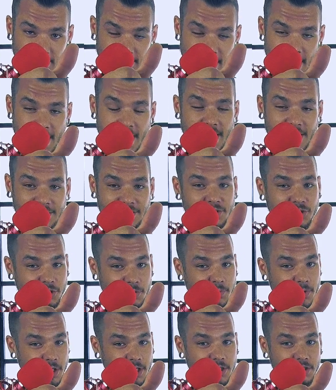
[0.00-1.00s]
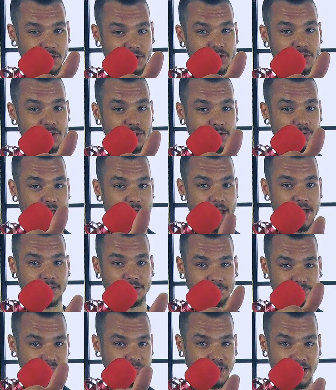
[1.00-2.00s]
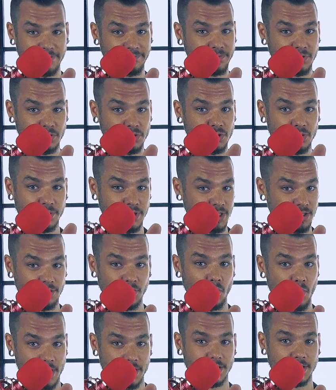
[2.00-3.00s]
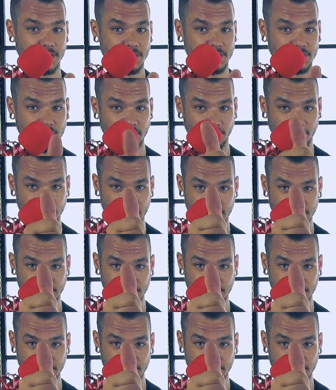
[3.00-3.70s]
that, and you should probably just do that if you do either one of these 2 things.